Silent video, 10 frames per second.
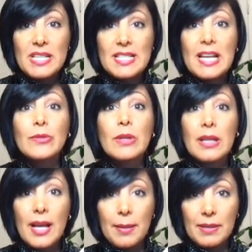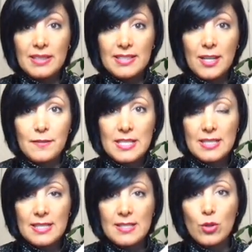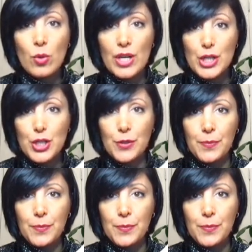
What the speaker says: and reliability of disk storage.